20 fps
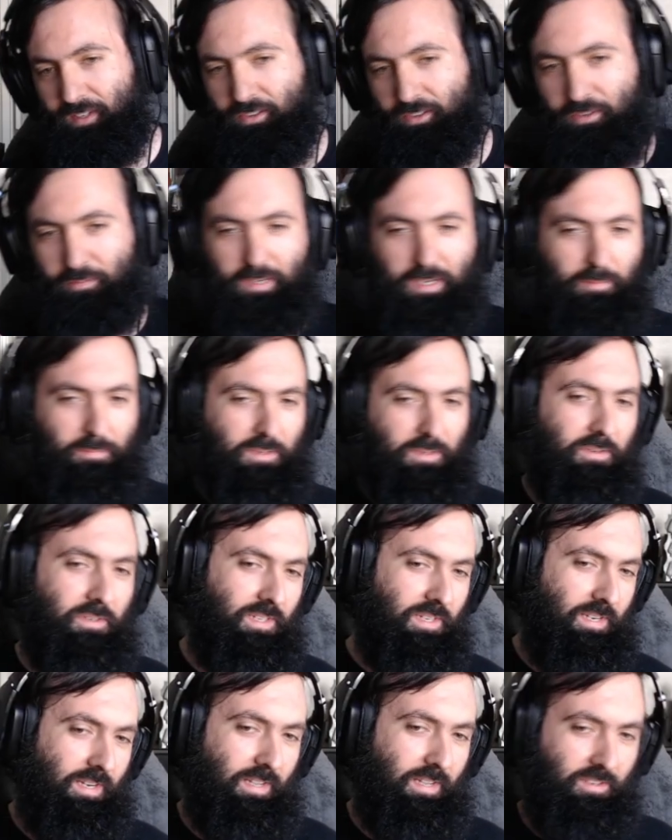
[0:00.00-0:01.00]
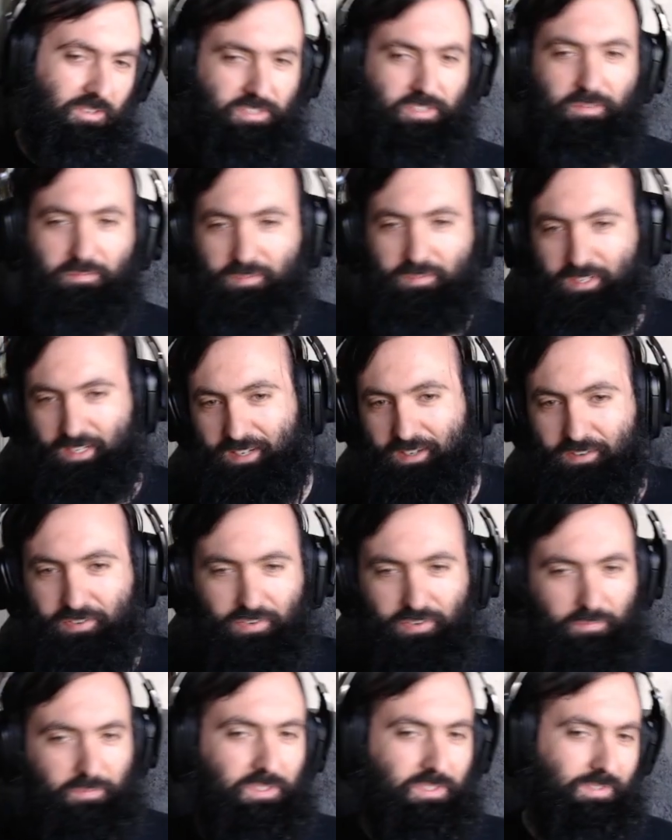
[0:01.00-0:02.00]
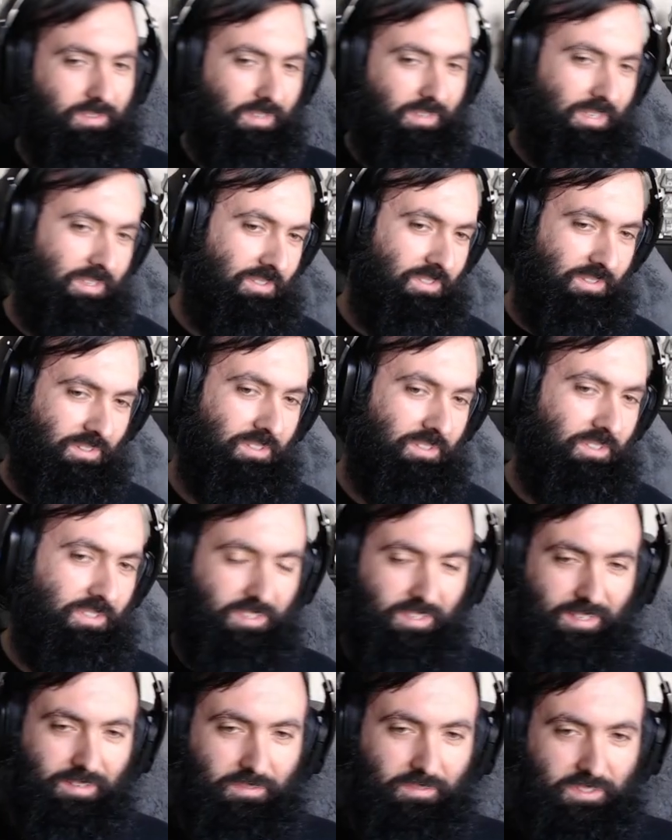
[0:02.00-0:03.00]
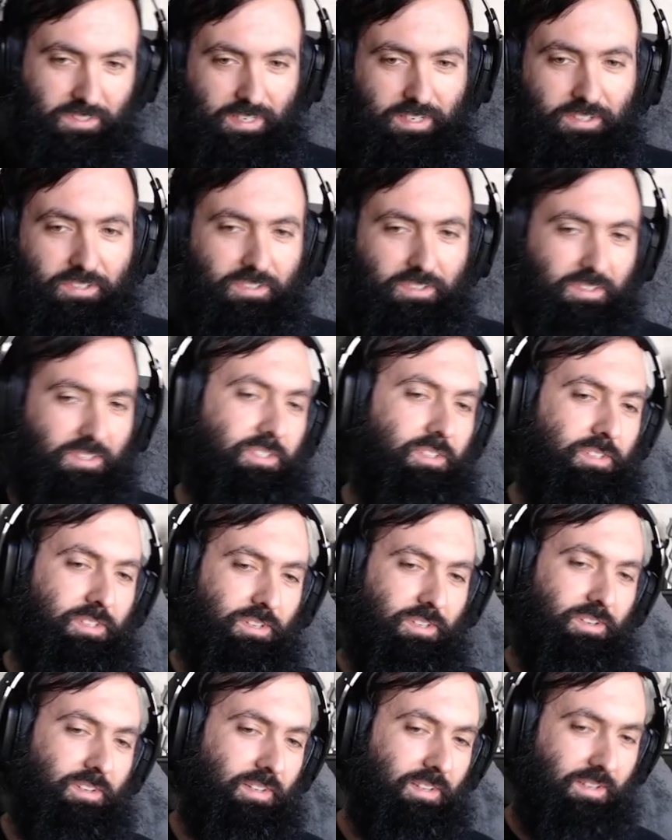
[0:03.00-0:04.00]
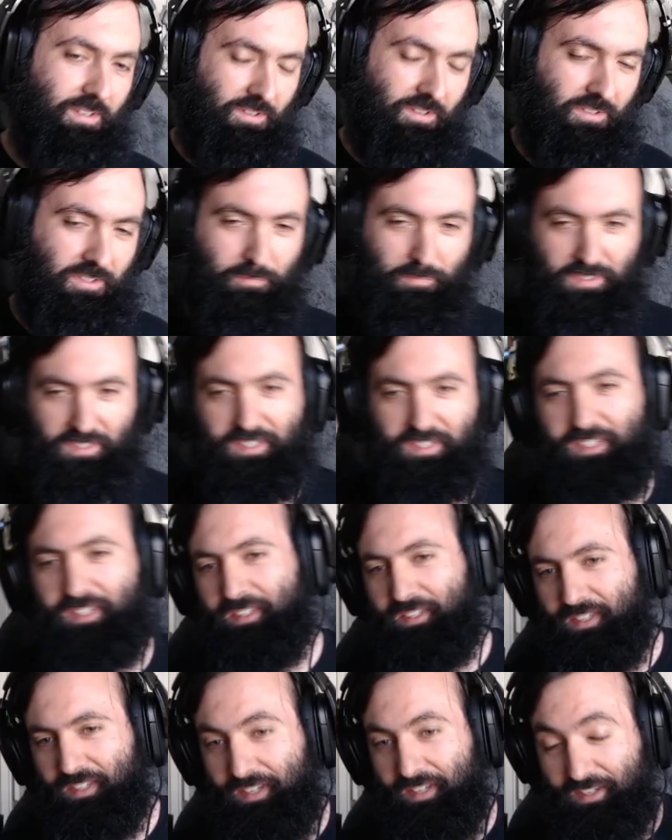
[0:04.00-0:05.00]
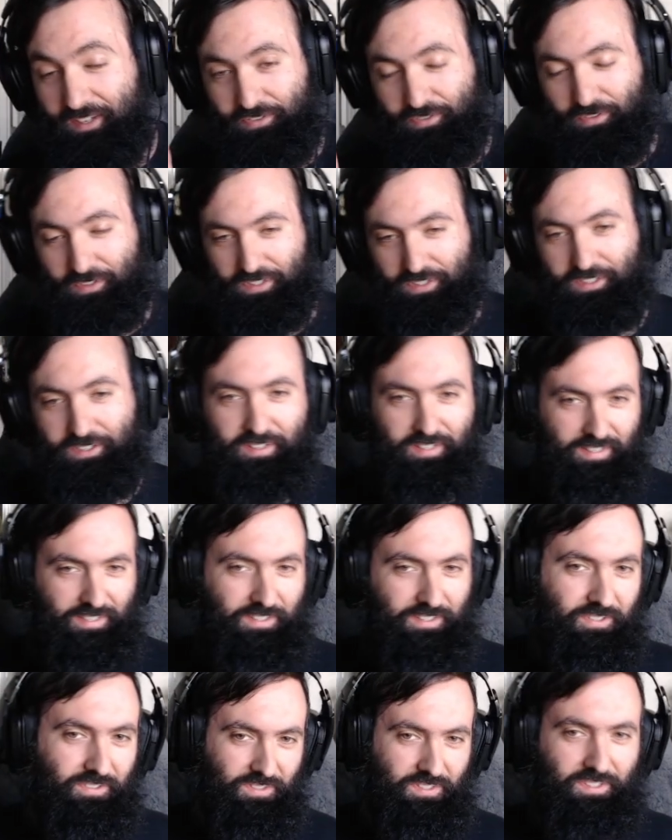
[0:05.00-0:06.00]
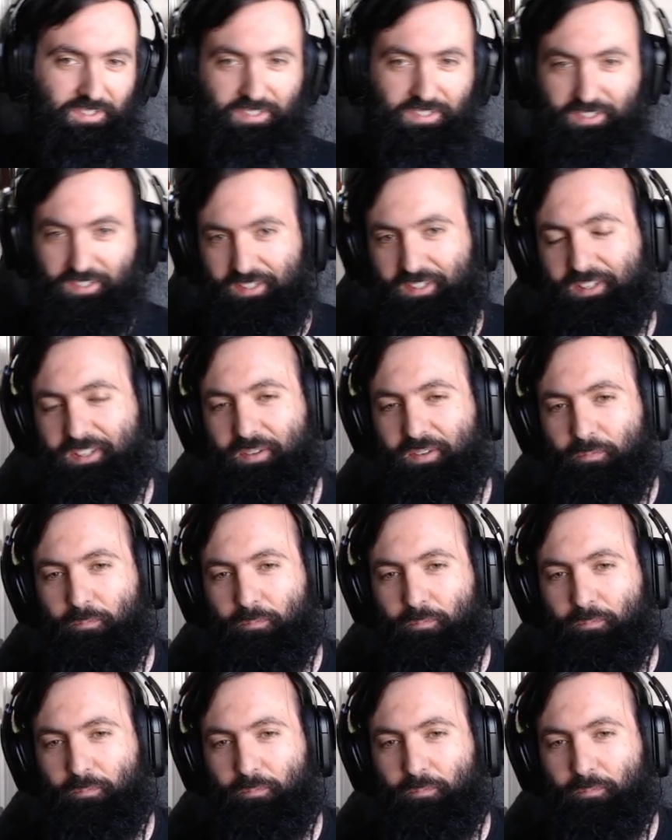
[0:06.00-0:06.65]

I might be able to gather some data from this fight to understand what's actually necessary to kill him, if we don't actually succeed.